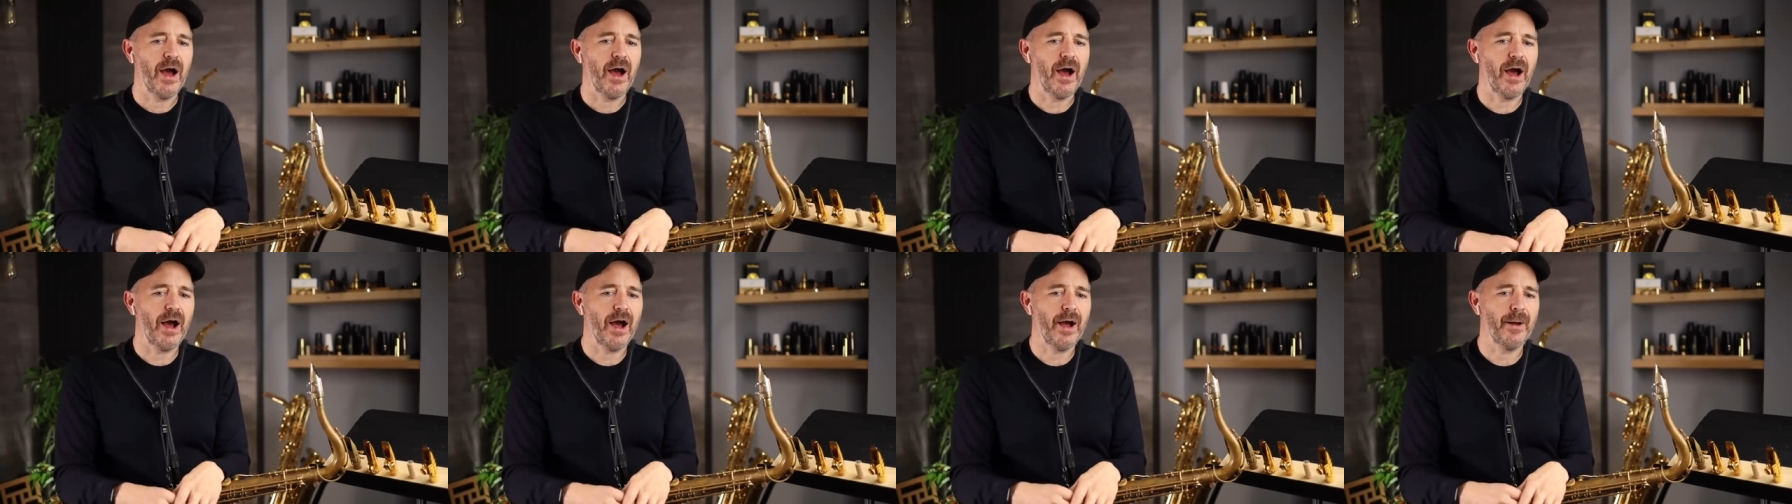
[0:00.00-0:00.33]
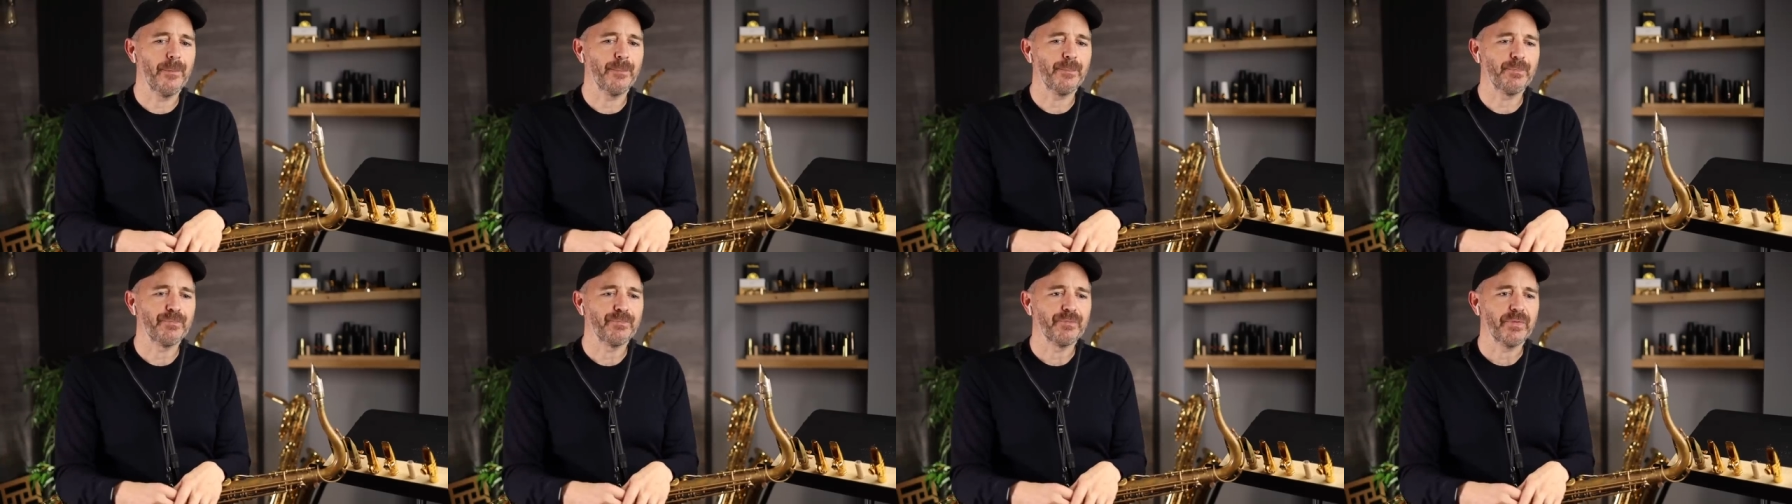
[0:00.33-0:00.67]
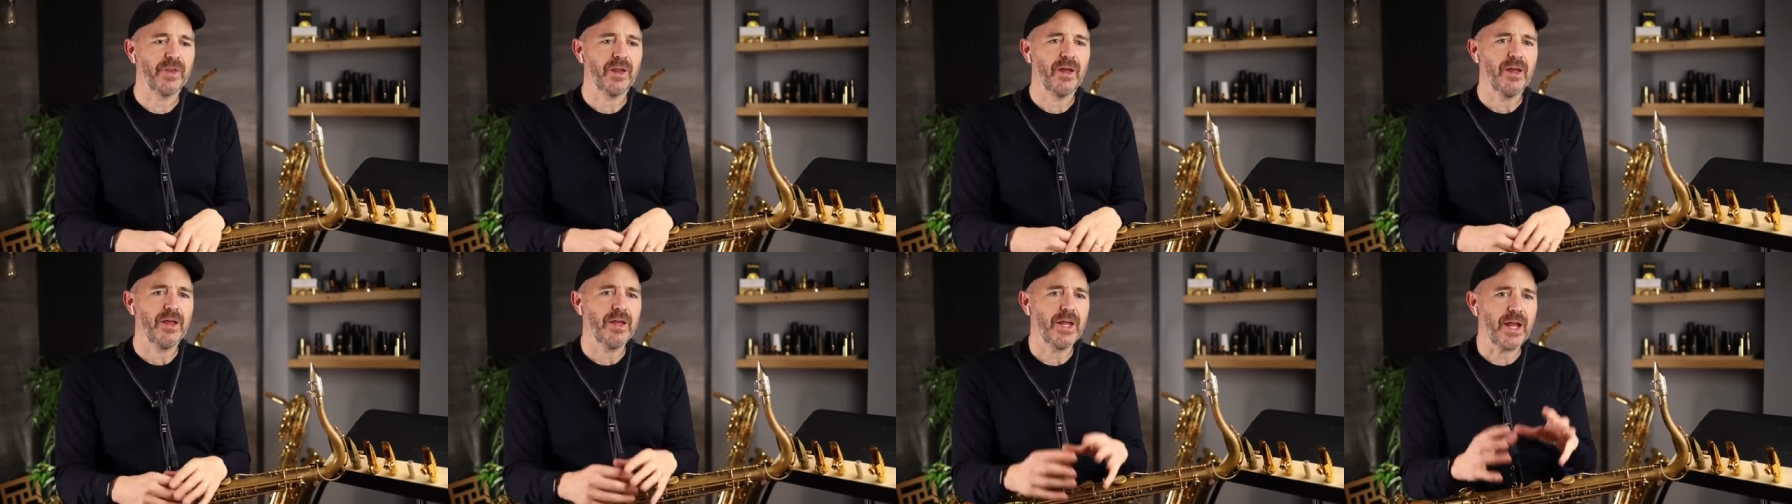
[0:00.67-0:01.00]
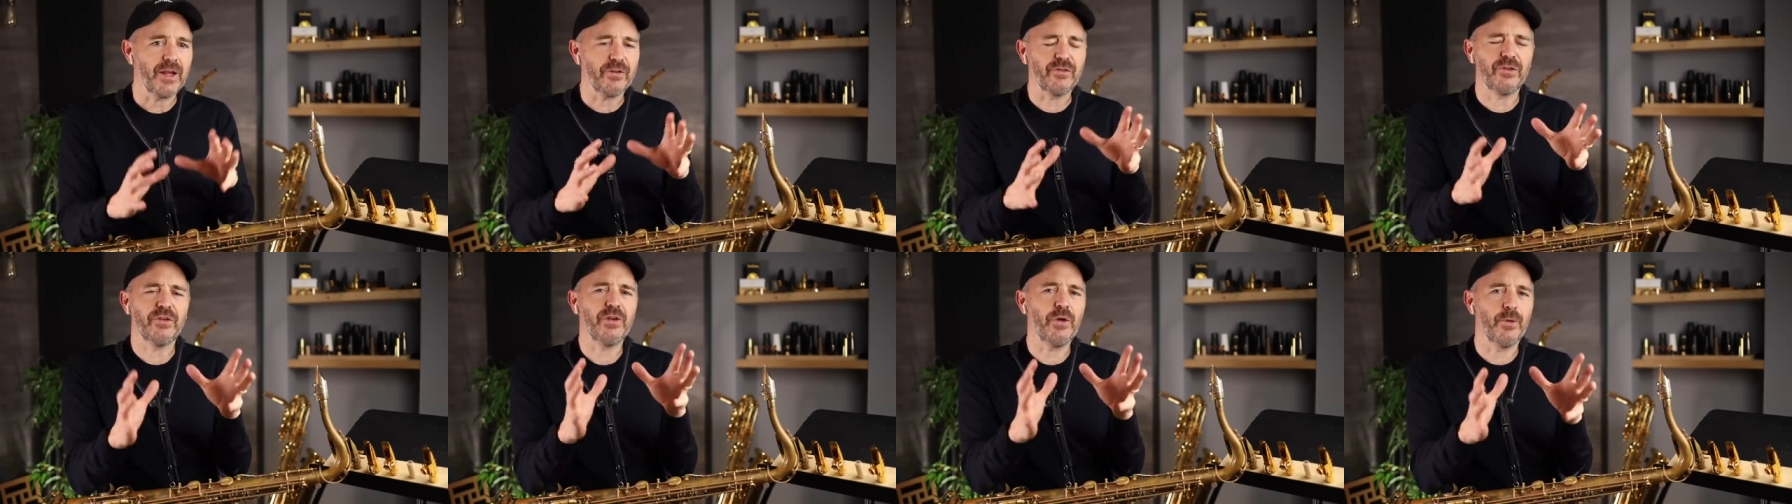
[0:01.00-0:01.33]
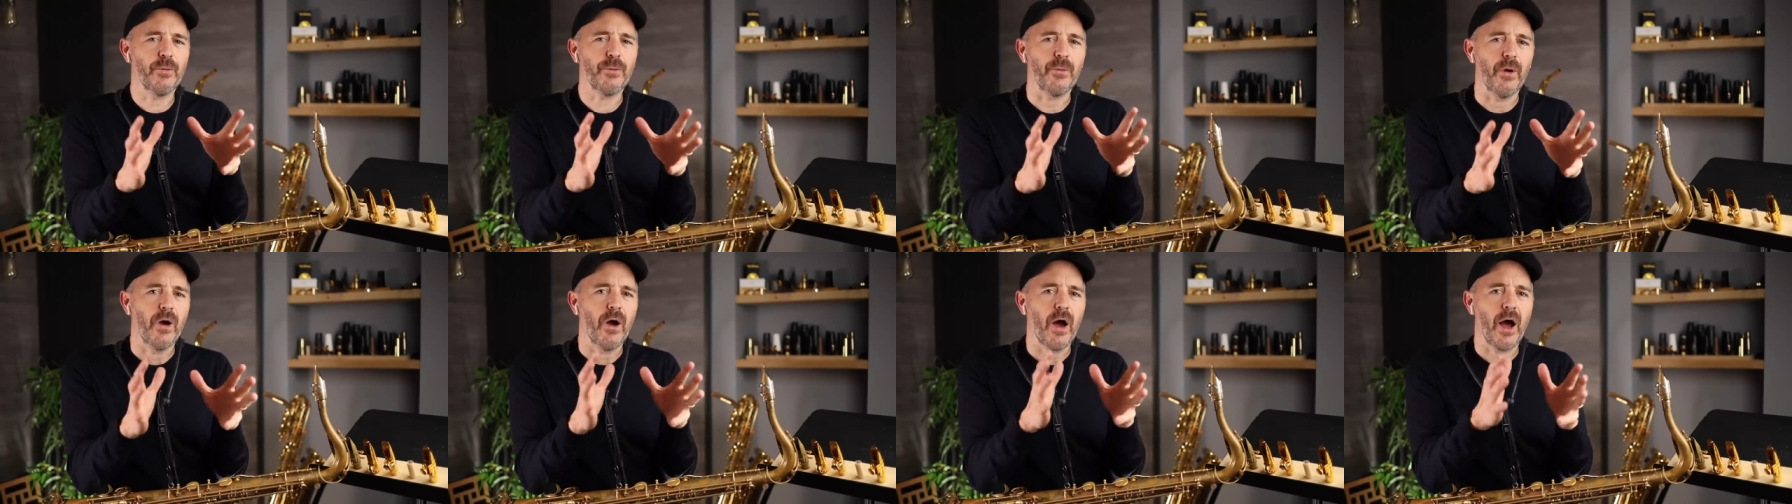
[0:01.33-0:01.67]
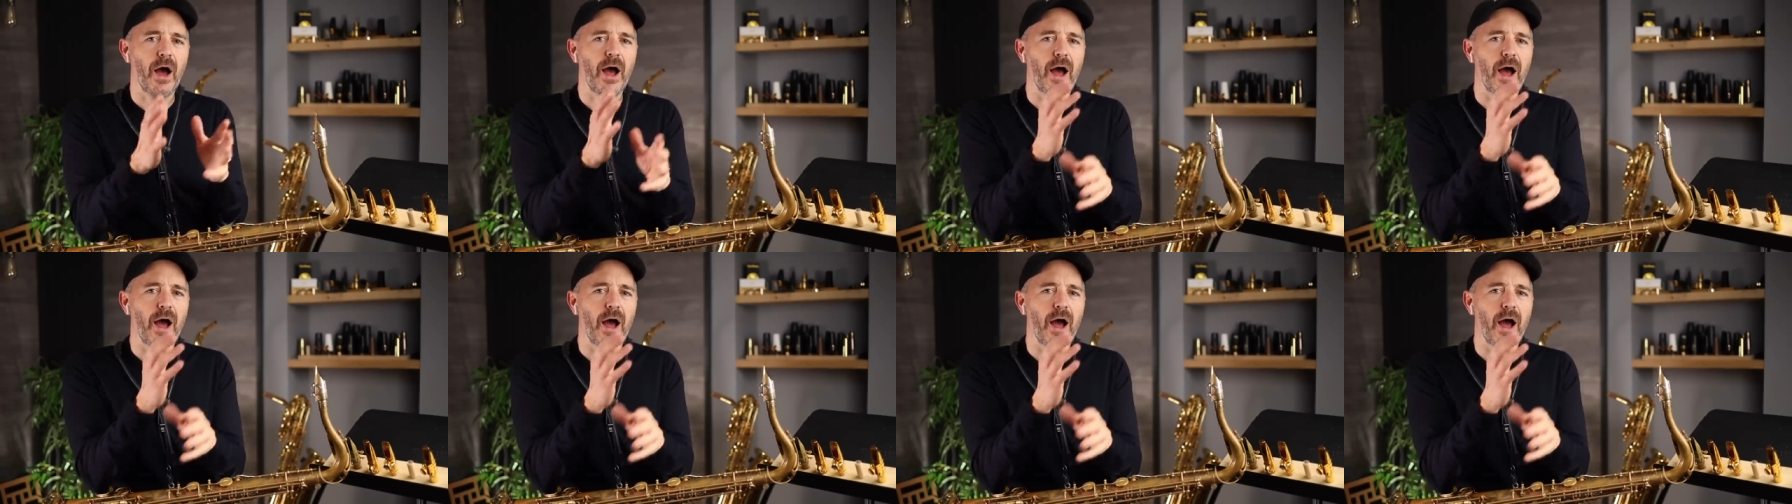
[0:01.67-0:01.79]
um, yet still